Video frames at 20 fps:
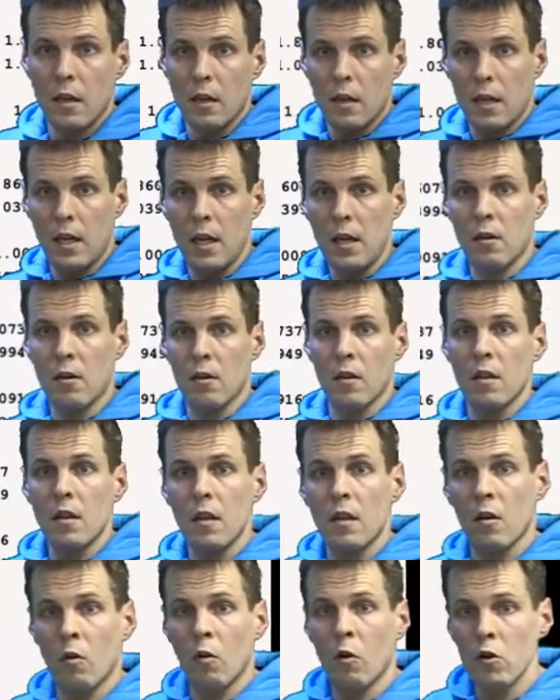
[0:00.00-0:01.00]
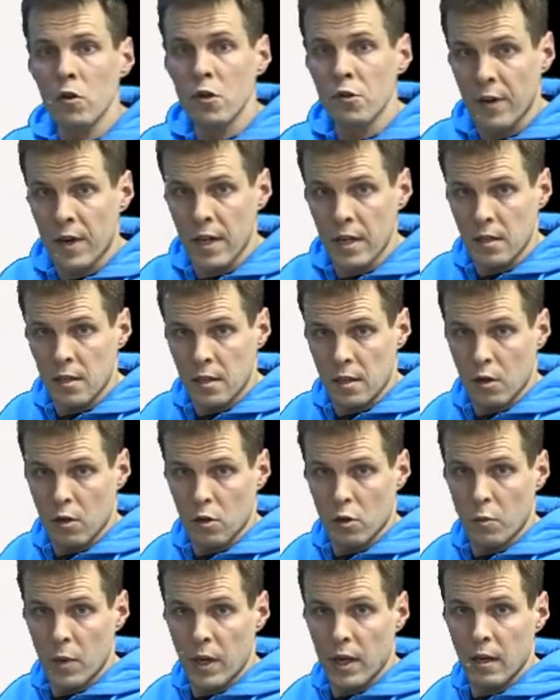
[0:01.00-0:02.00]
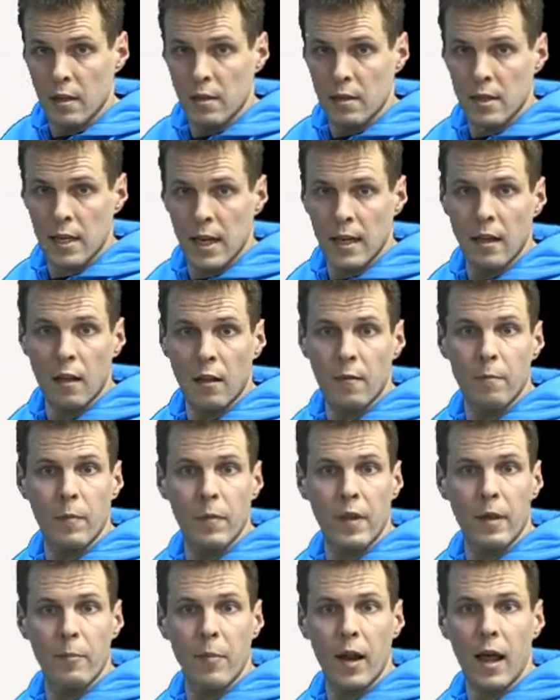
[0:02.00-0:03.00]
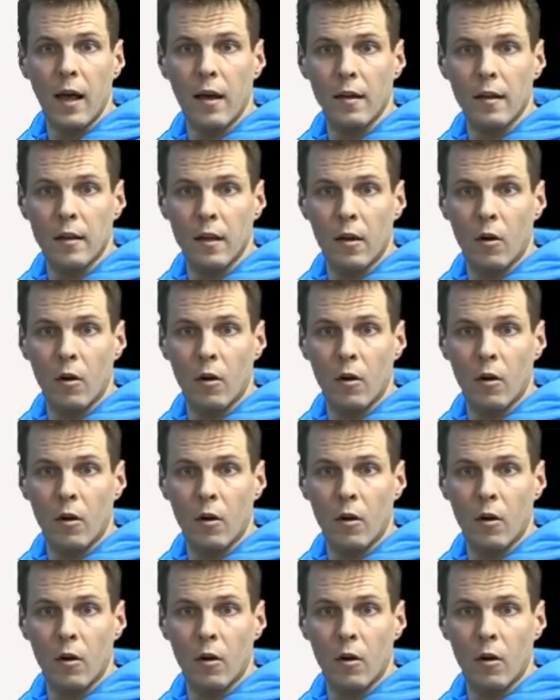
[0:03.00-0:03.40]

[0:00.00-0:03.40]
Here, the odds ratios, we can say that the